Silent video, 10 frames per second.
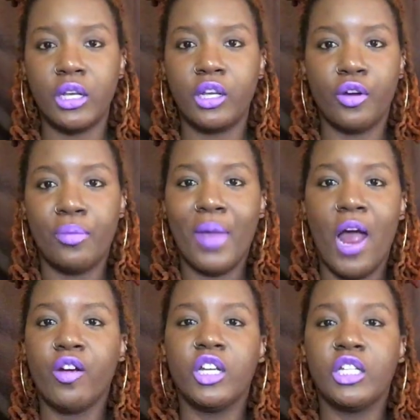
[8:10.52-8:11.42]
you're
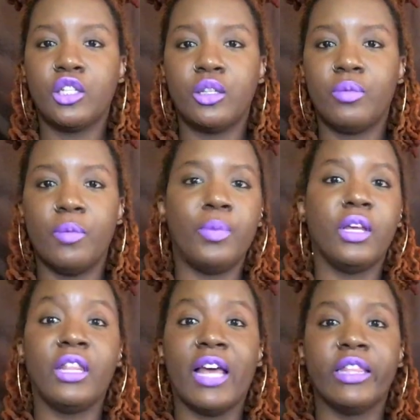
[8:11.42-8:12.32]
embarrassed
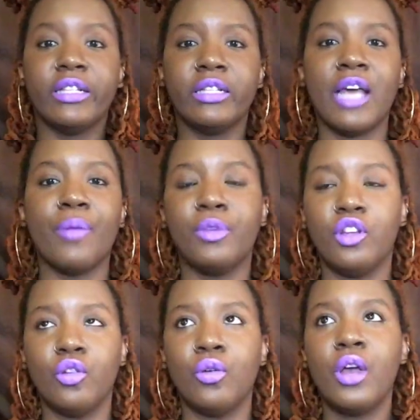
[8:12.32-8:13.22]
that this is happening
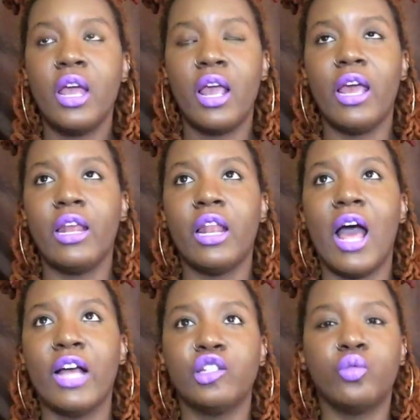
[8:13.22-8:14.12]
to you. And
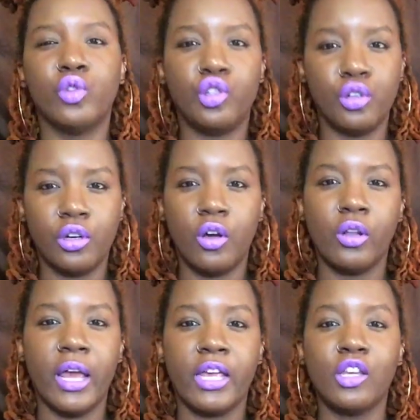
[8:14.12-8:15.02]
I just want you to know,
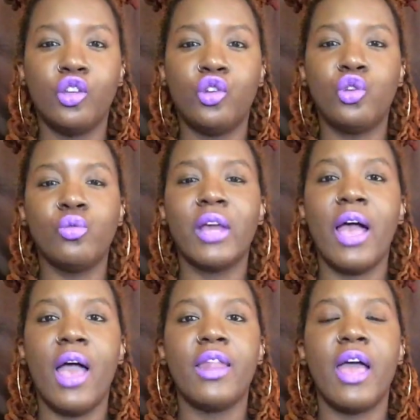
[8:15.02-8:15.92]
like, do
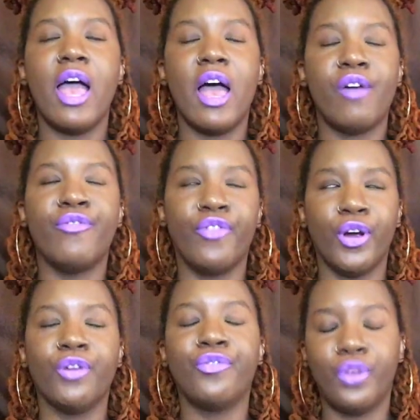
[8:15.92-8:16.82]
not
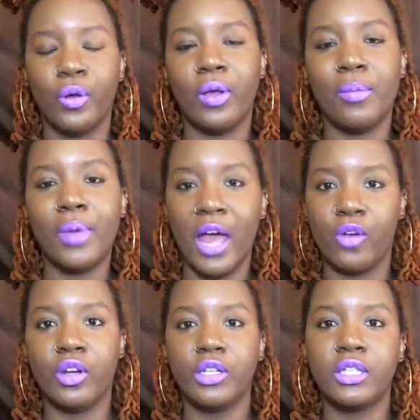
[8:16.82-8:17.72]
ever feel
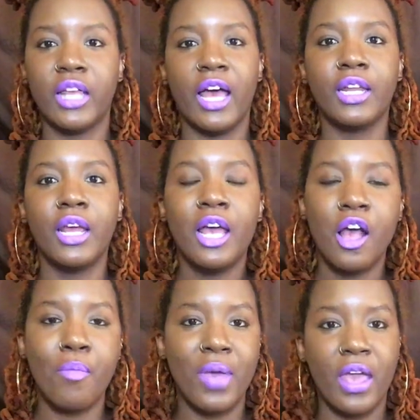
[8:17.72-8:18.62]
embarrassed that
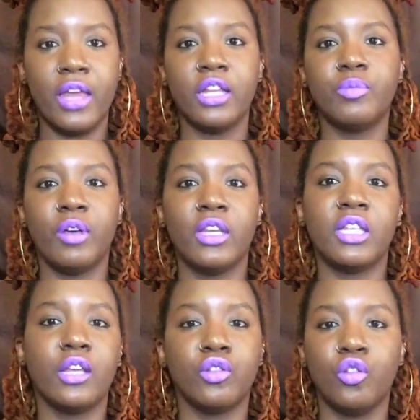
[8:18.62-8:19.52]
a man is putting his
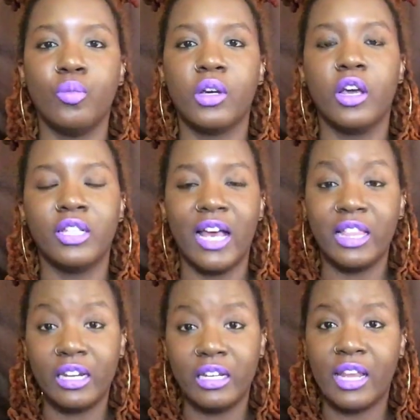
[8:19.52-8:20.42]
hands on you, because at
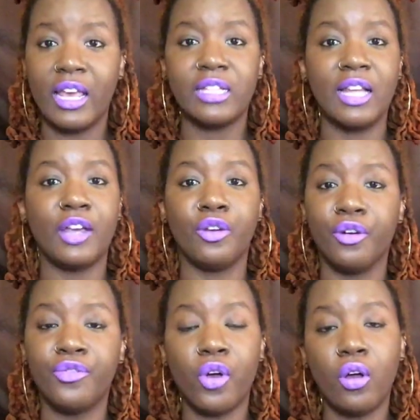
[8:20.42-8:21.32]
the end of the day, it's not
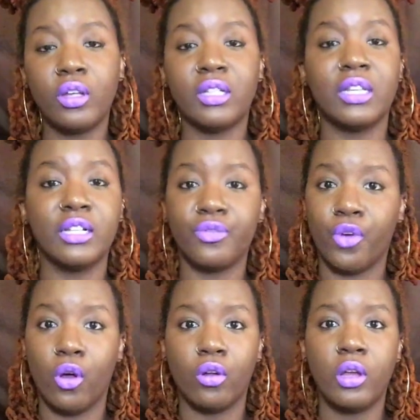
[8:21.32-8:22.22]
your fault, it's his
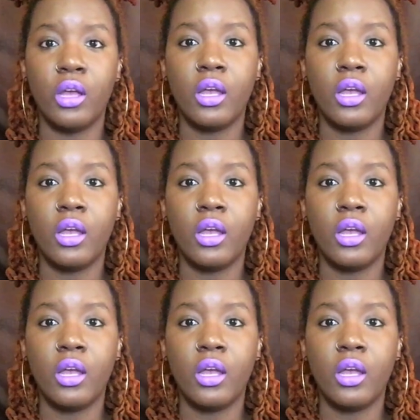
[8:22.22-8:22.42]
fault.